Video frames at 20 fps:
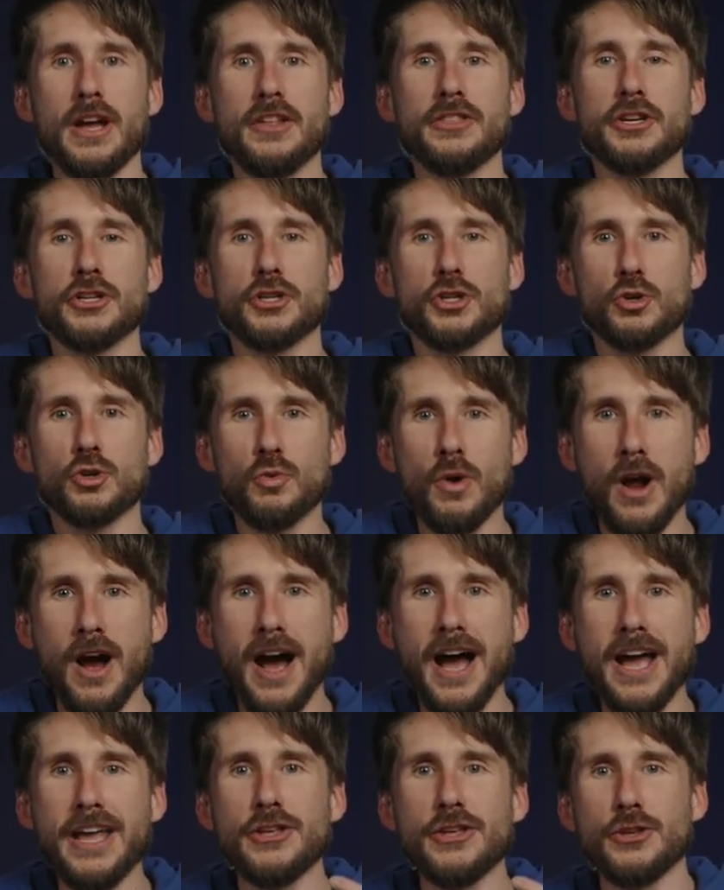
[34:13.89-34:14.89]
the
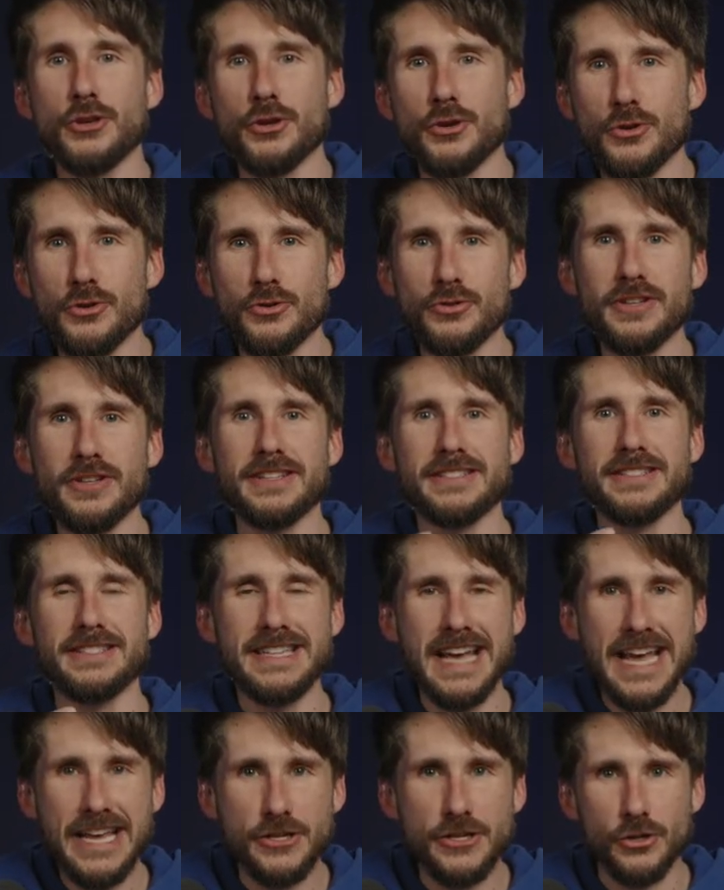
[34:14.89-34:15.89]
triune
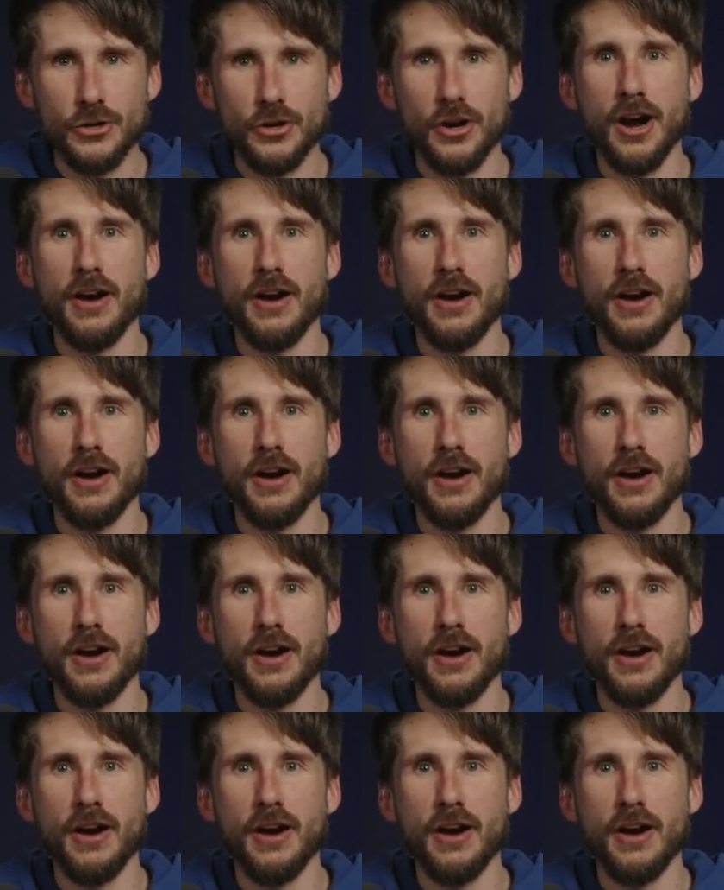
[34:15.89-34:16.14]
nature